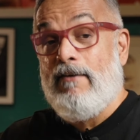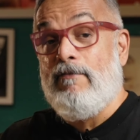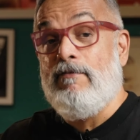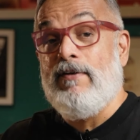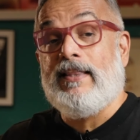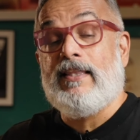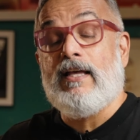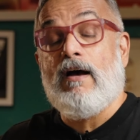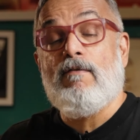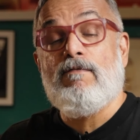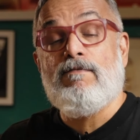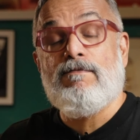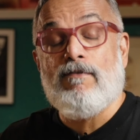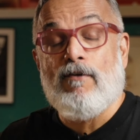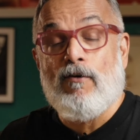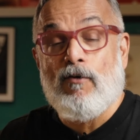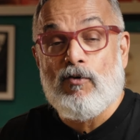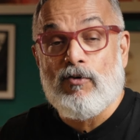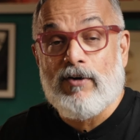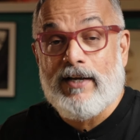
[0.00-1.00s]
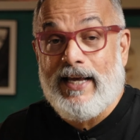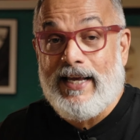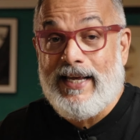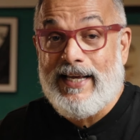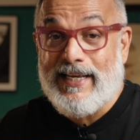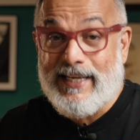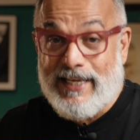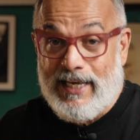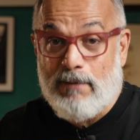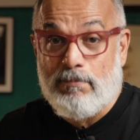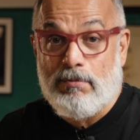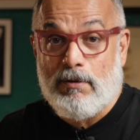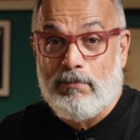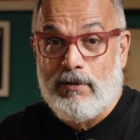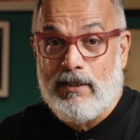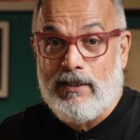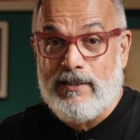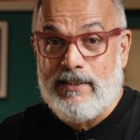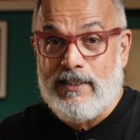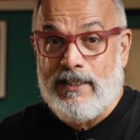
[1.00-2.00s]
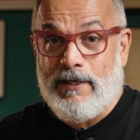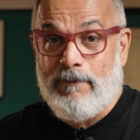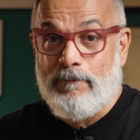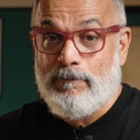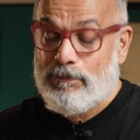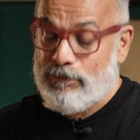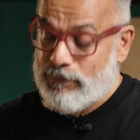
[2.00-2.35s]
with 4K capability.